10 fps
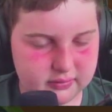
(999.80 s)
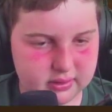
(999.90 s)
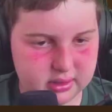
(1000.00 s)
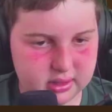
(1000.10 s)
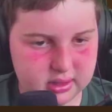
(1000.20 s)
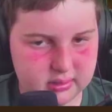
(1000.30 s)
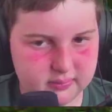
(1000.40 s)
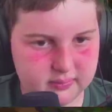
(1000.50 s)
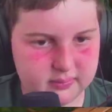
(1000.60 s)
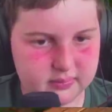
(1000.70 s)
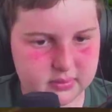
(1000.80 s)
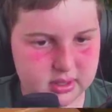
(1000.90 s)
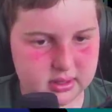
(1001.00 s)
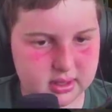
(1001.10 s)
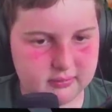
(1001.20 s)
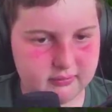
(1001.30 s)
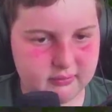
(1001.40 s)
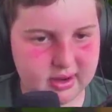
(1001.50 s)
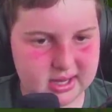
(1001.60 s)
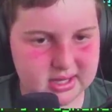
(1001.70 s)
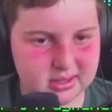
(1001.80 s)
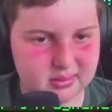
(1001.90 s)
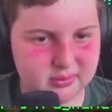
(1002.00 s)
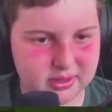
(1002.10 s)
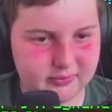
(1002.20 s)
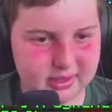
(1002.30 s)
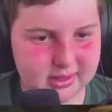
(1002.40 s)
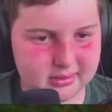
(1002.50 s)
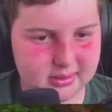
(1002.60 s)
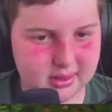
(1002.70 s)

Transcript: and then Radiator Springs Racers.